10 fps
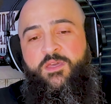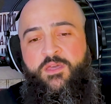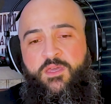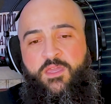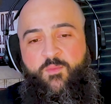
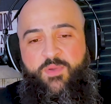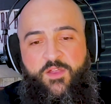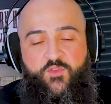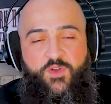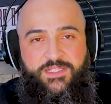compared
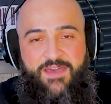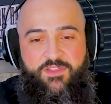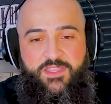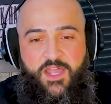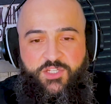to eleven
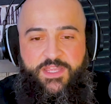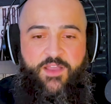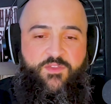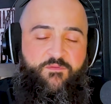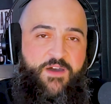touchdowns
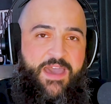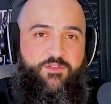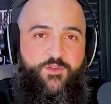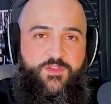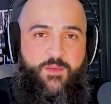and five
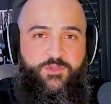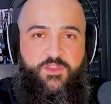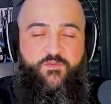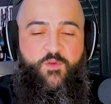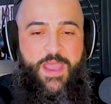interceptions
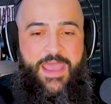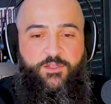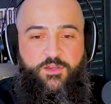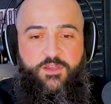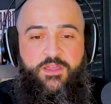for Rattler.